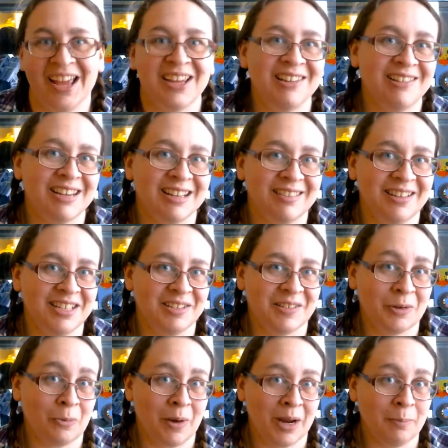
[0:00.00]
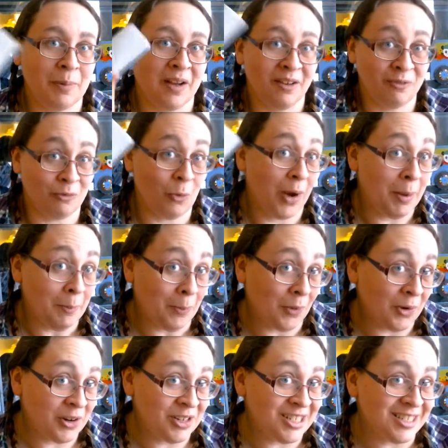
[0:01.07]
You get these to wipe off
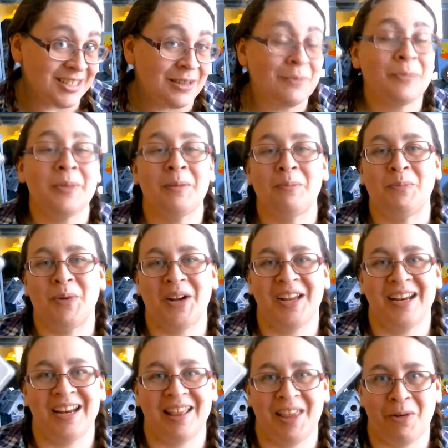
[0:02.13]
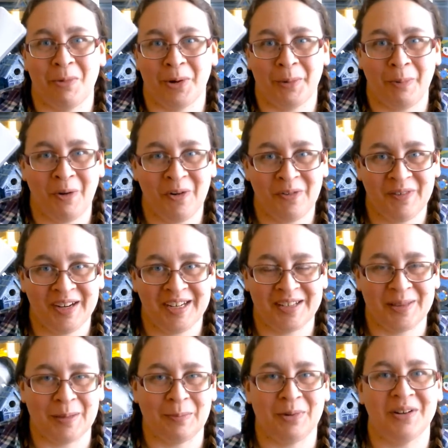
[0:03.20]
whiteboards, but they work perfect
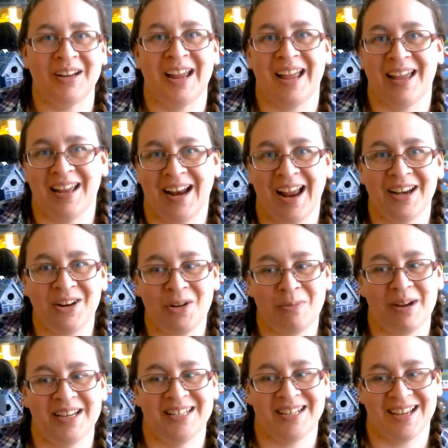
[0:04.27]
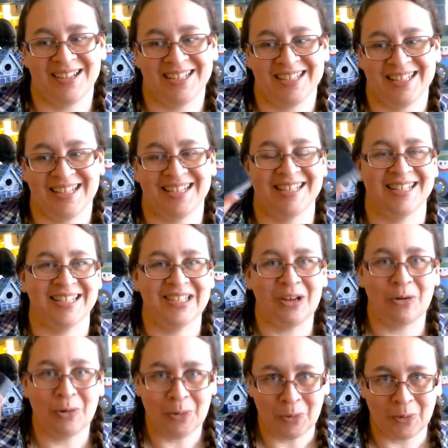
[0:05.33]
in the book, and I know my son just thinks it's
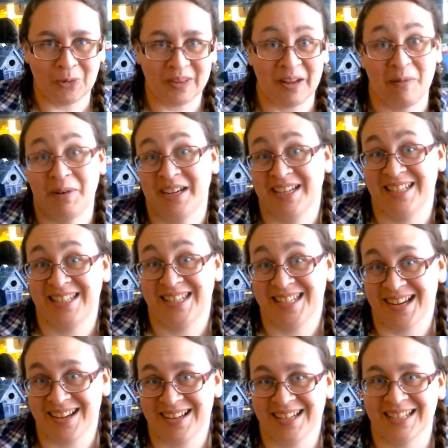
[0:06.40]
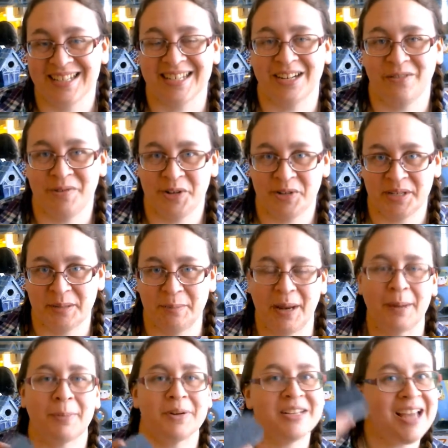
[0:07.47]
so cool that when he's done, instead of using
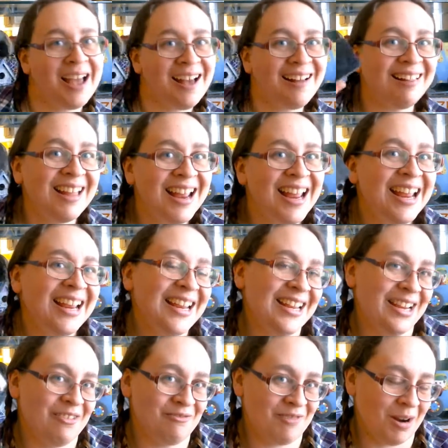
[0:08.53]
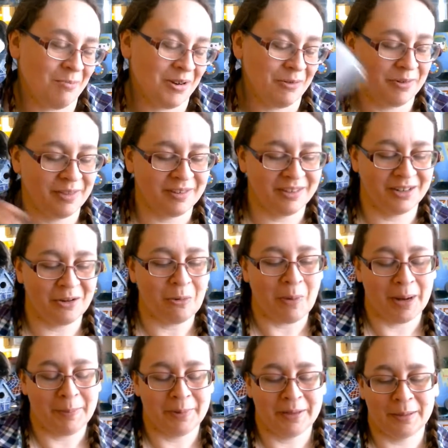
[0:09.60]
paper towel, he can rub it with a little
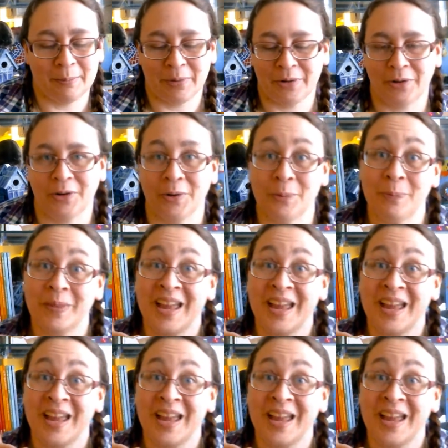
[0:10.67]
Wipe Clean marker.